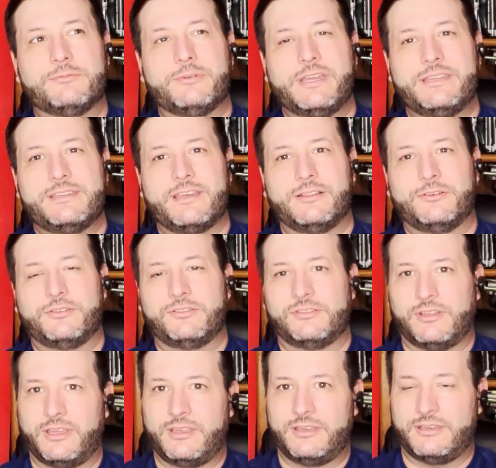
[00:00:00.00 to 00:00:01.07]
retailers,
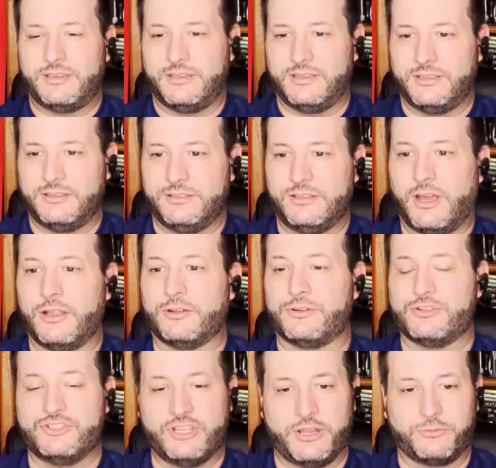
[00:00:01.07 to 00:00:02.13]
like Dollar
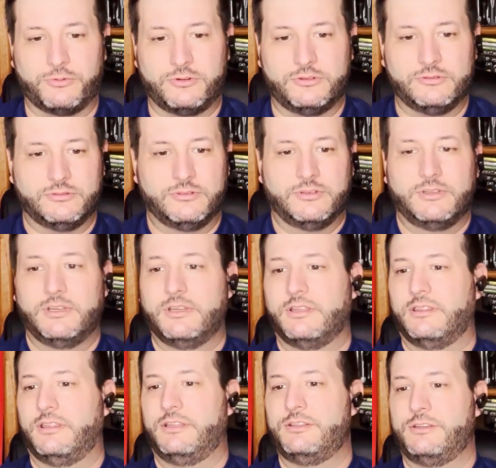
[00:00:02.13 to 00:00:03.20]
General,
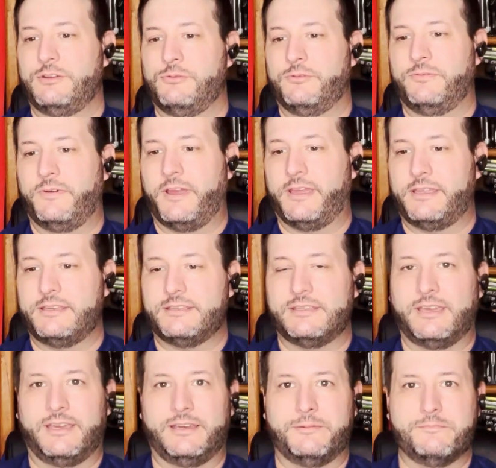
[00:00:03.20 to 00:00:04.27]
that you would find.
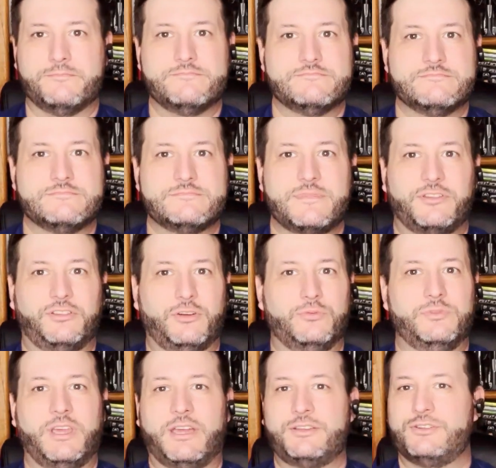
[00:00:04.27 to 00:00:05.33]
So
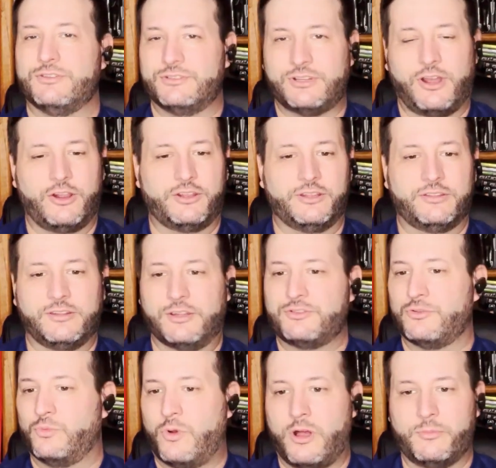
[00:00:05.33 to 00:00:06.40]
not your Targets, not
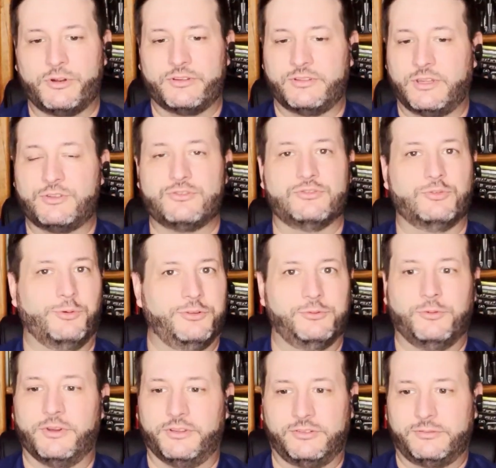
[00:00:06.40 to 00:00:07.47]
your Walmarts, not your Toys
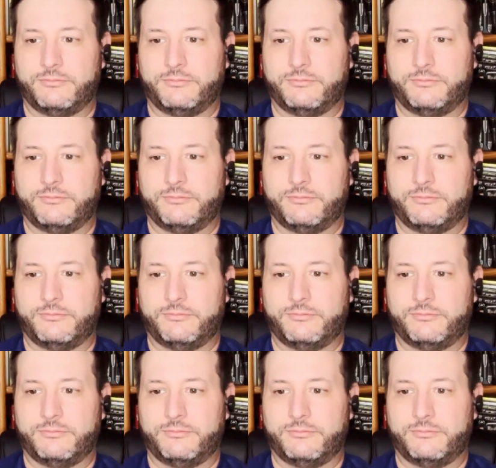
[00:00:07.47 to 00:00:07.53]
R Us.